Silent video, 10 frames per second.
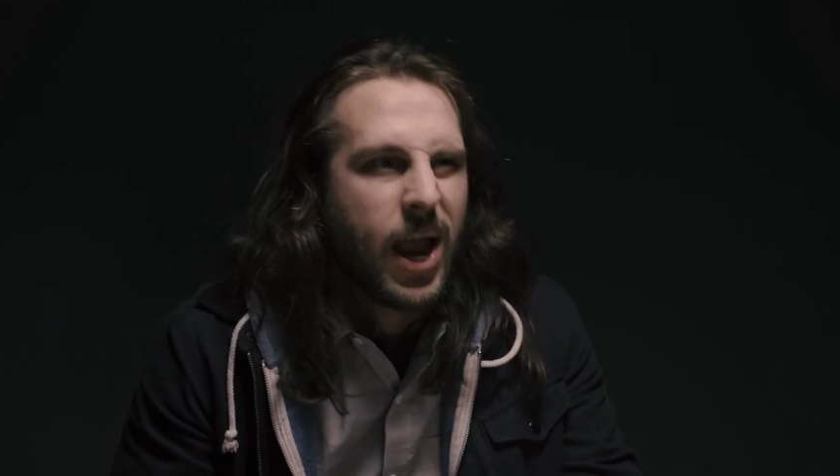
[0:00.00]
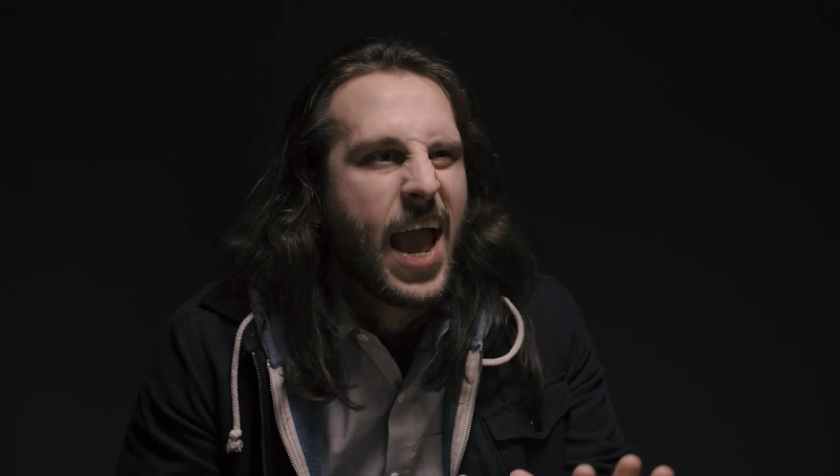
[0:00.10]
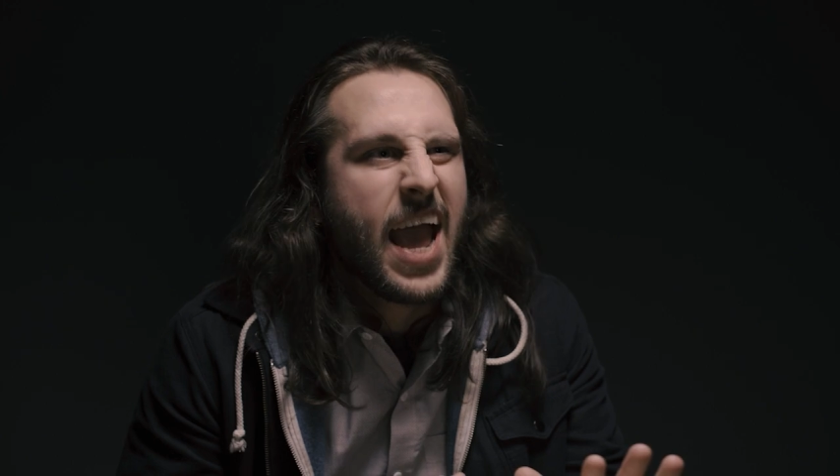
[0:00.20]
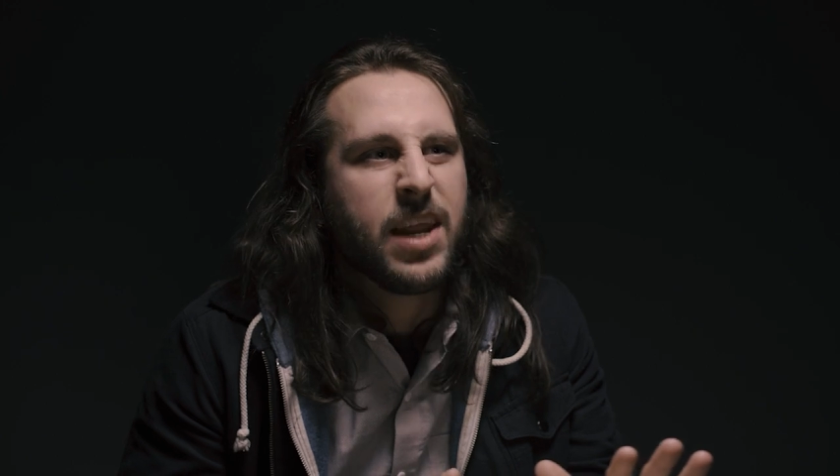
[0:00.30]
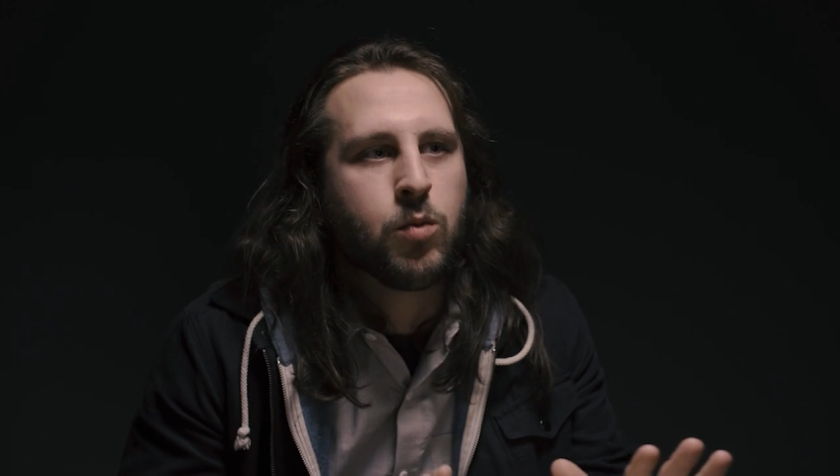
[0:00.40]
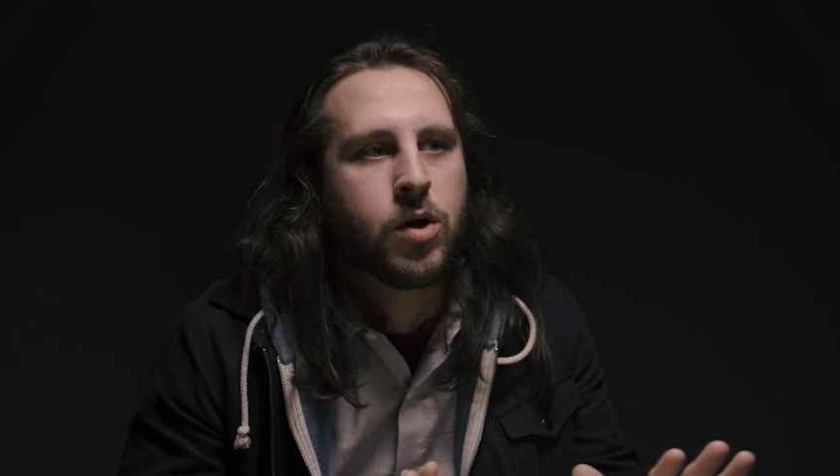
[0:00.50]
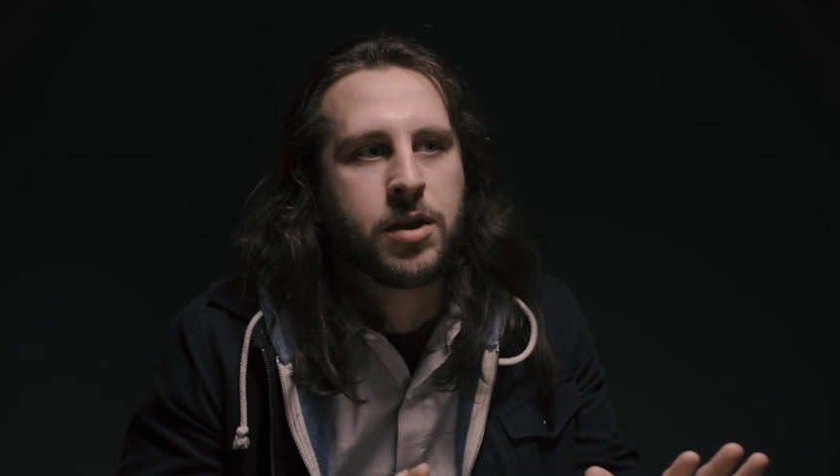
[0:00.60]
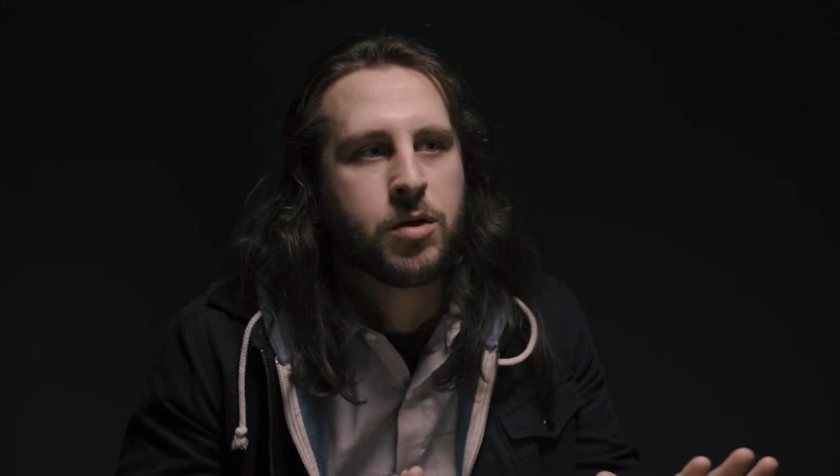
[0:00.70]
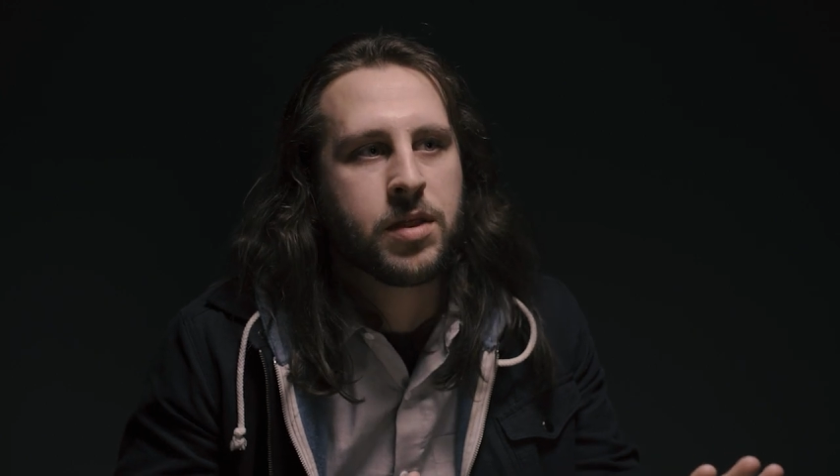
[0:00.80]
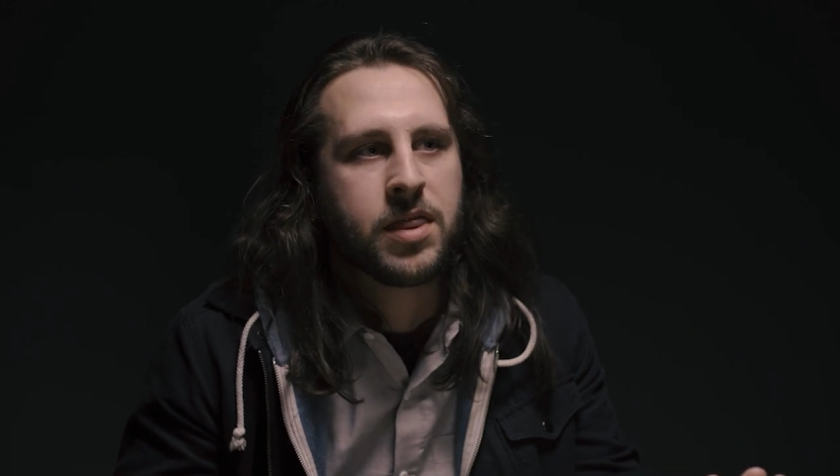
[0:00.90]
anyone
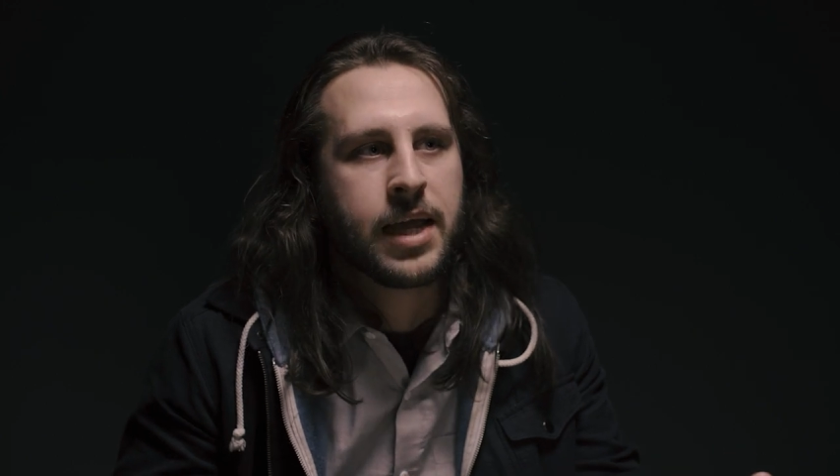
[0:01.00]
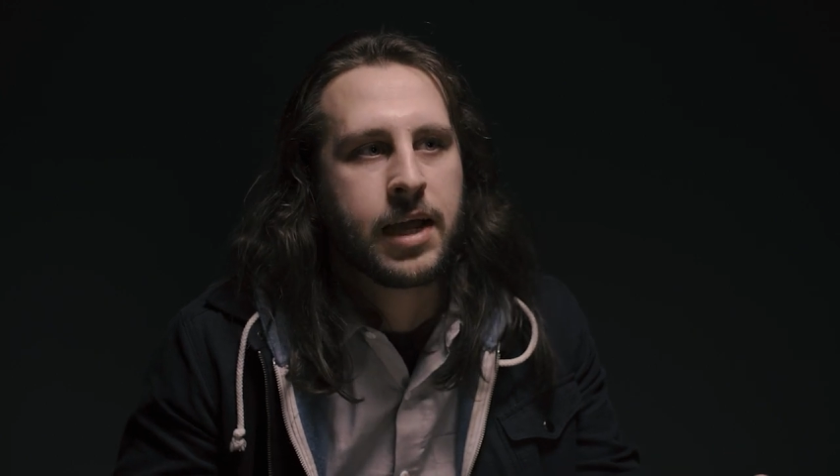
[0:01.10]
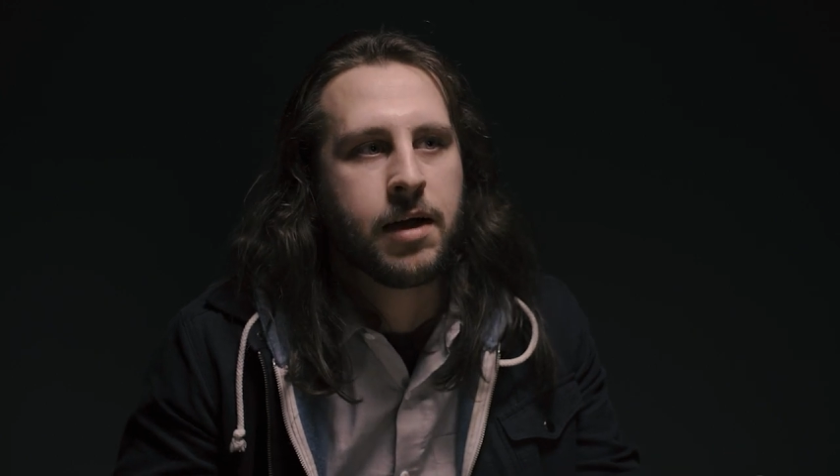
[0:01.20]
you can think